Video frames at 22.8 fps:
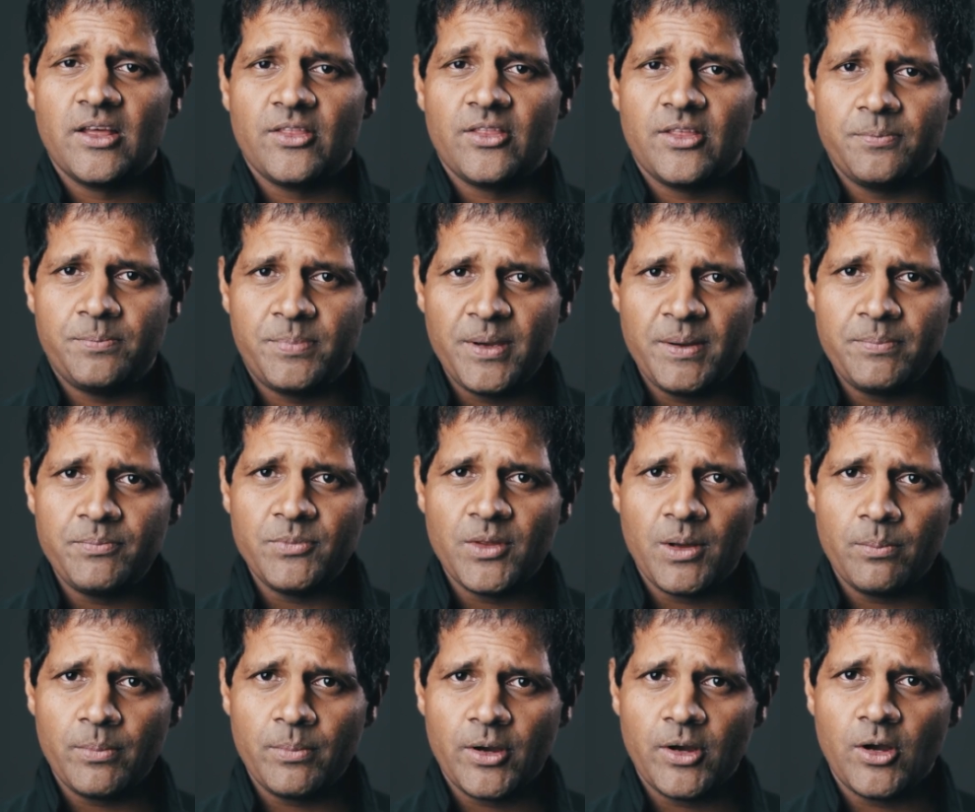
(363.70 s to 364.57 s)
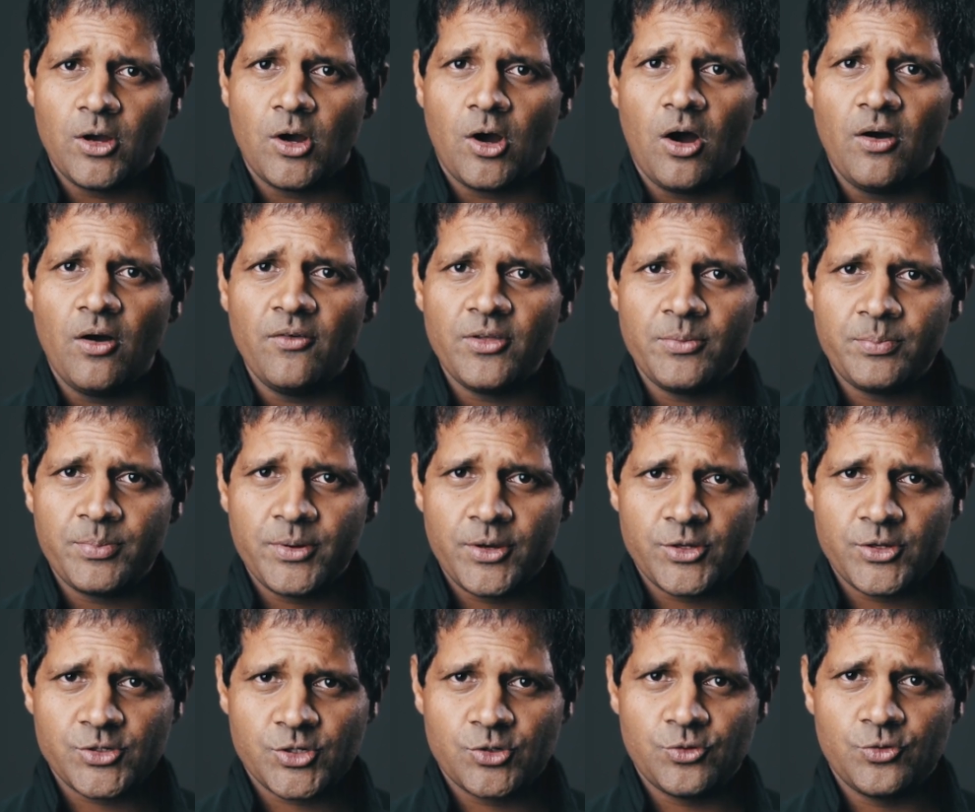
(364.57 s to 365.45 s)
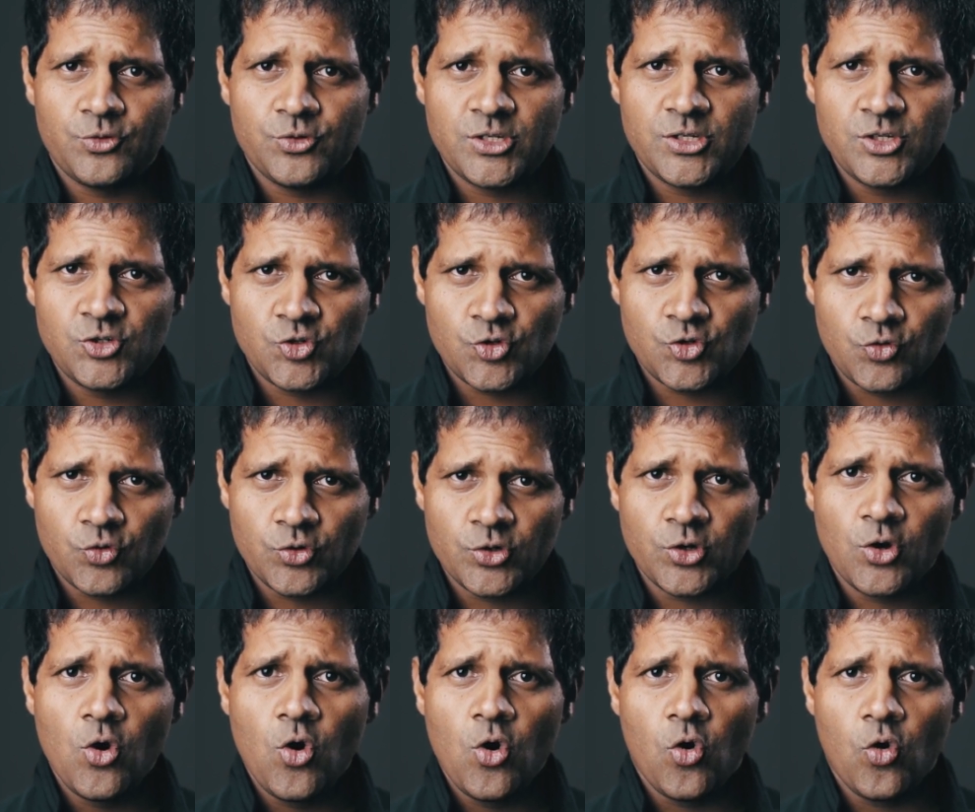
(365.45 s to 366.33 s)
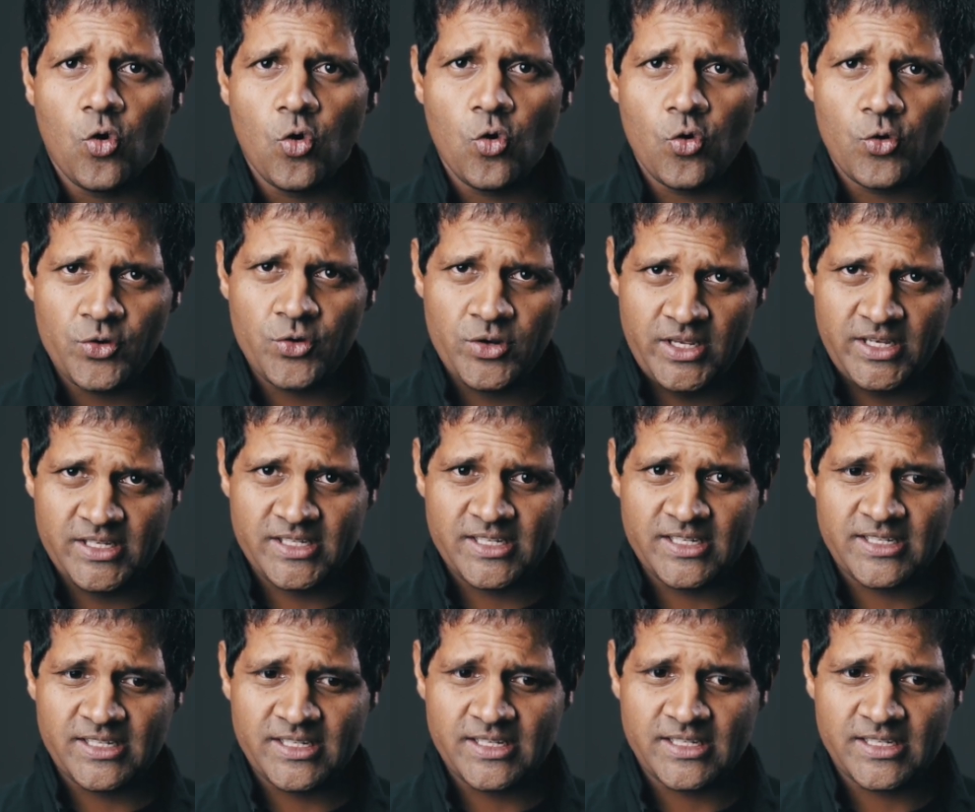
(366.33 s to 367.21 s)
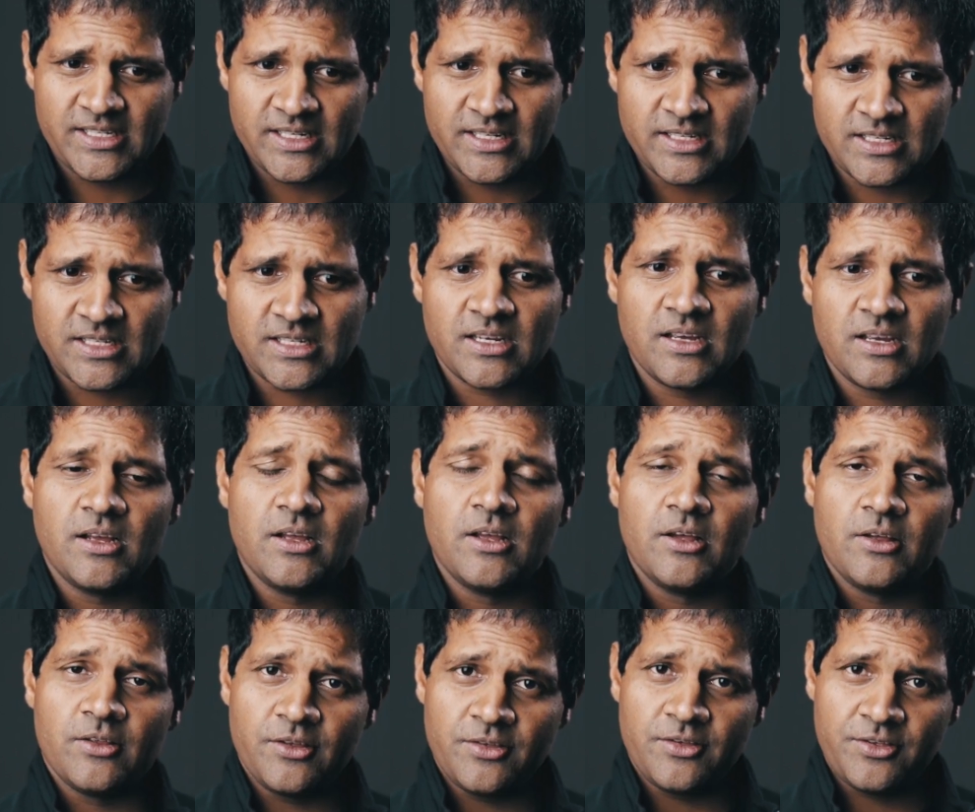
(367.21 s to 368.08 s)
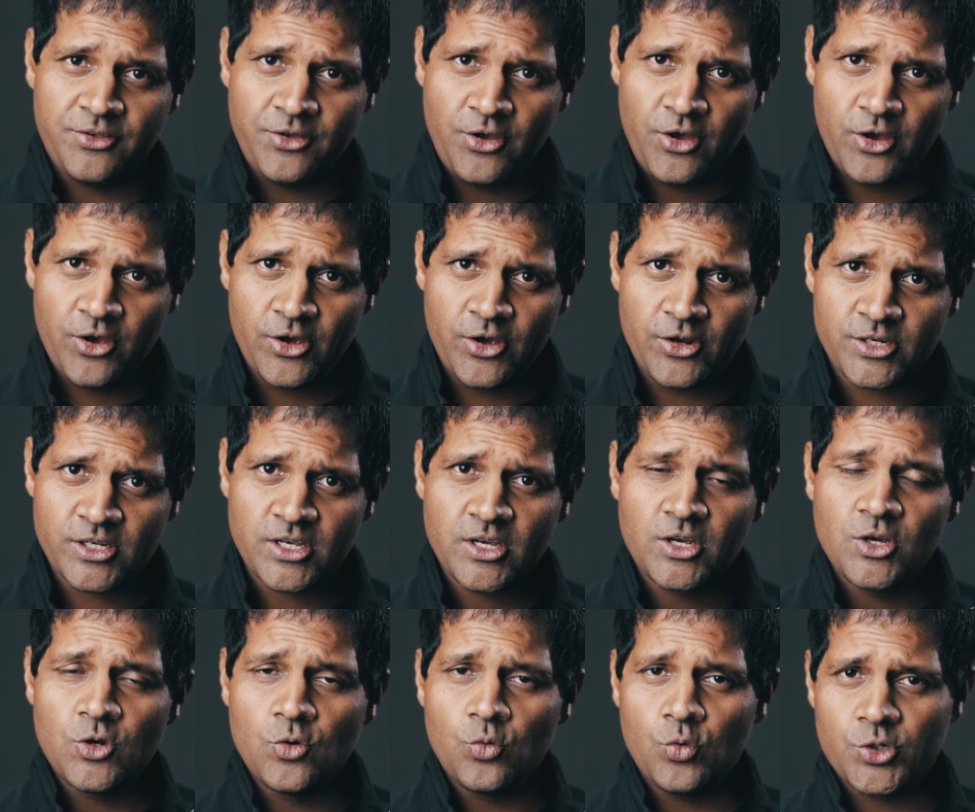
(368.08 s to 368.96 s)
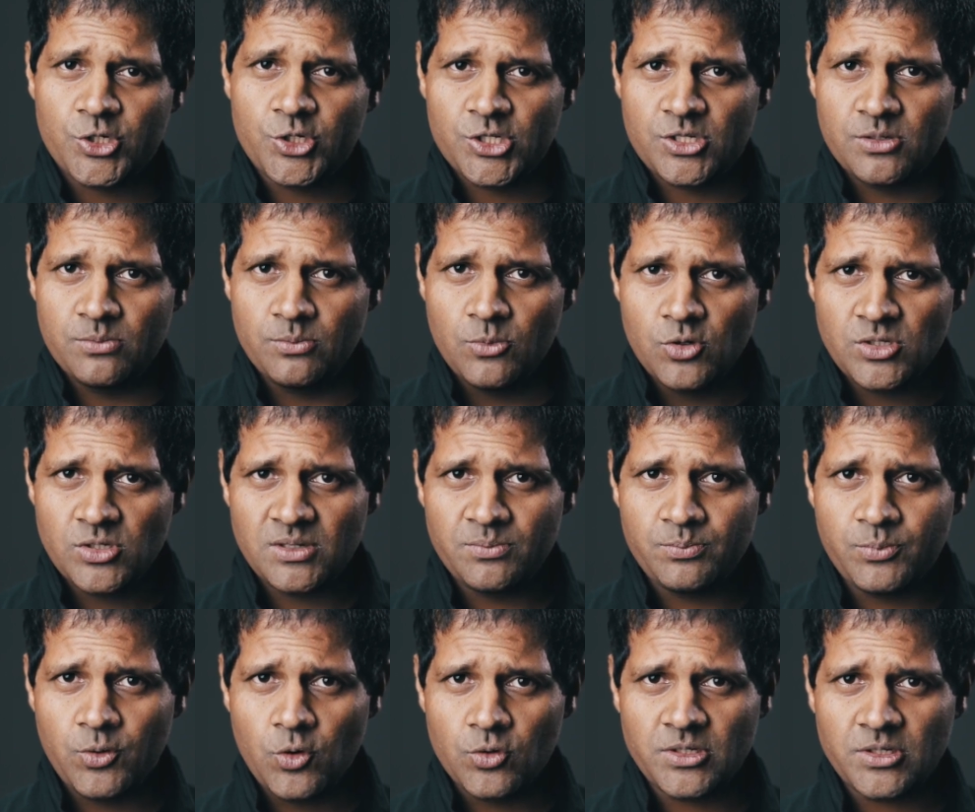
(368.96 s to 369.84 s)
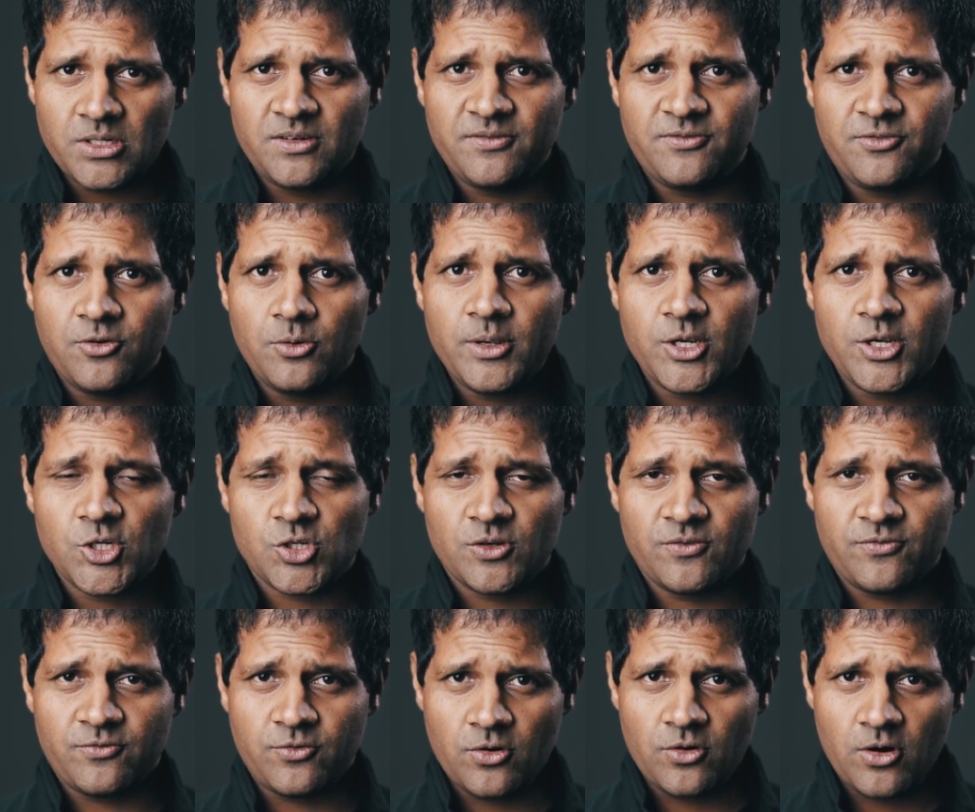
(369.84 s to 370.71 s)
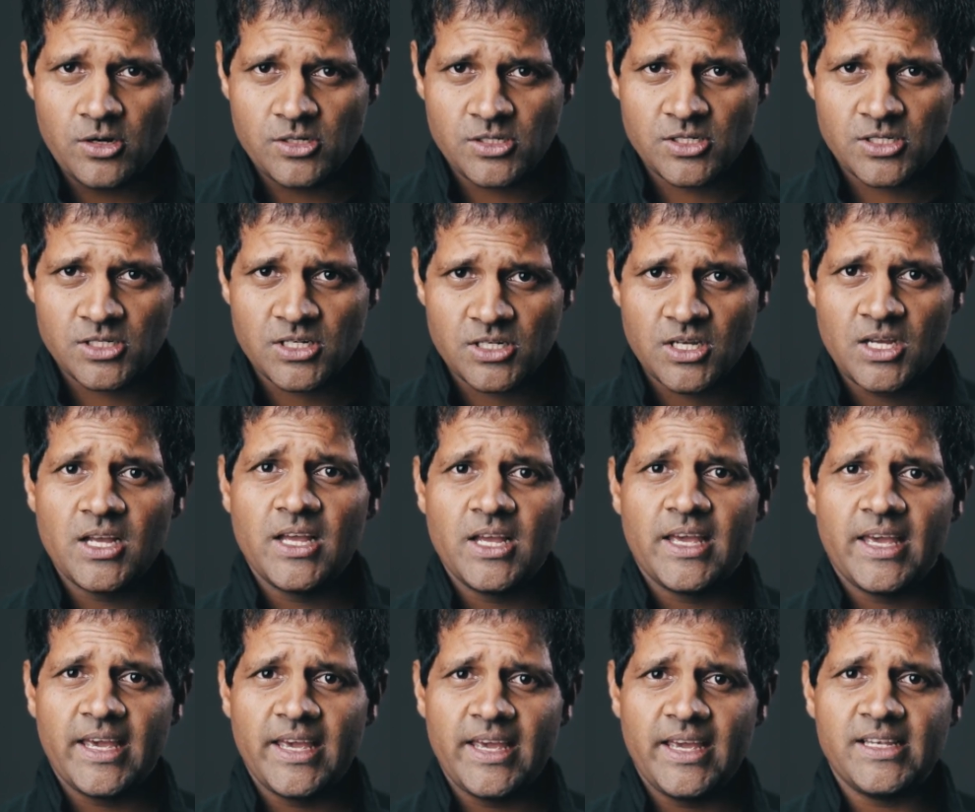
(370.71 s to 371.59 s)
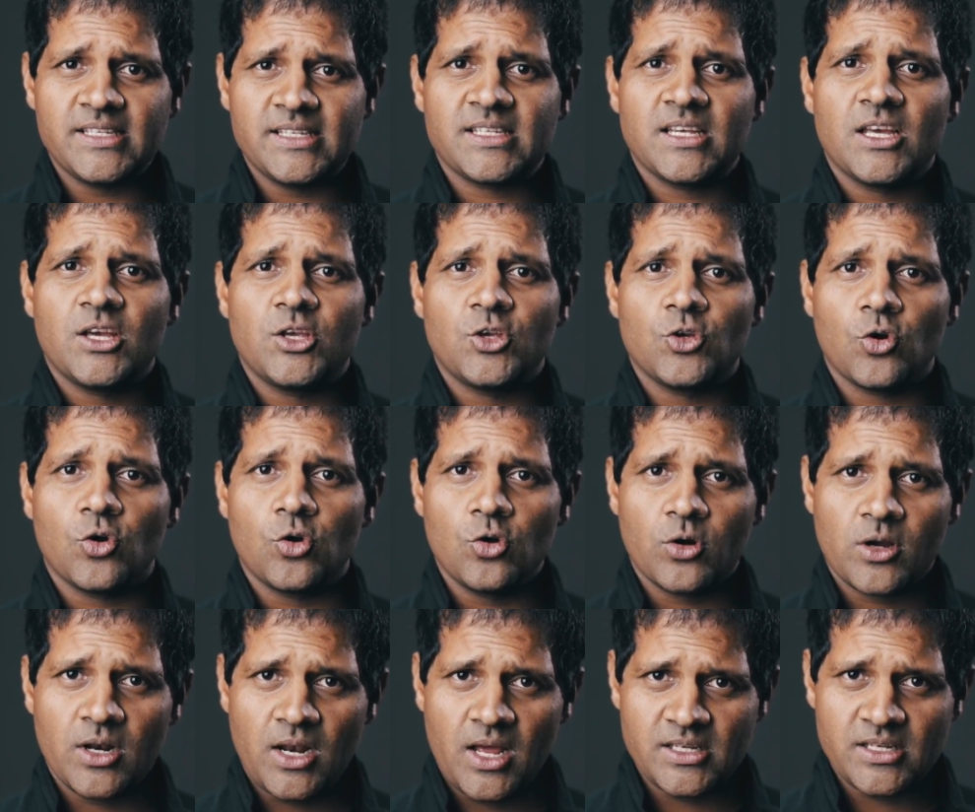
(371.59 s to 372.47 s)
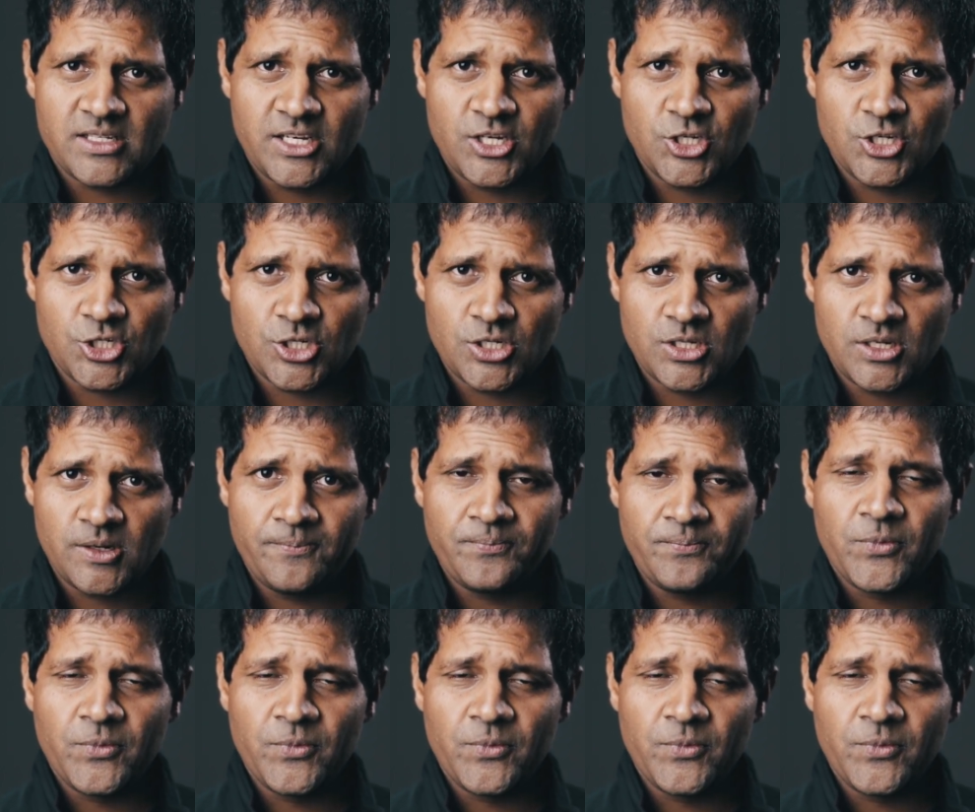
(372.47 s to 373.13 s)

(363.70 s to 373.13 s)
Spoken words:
the bib number of the person who's injured or who needs assistance. The third, which is the most important information for us, is your localization.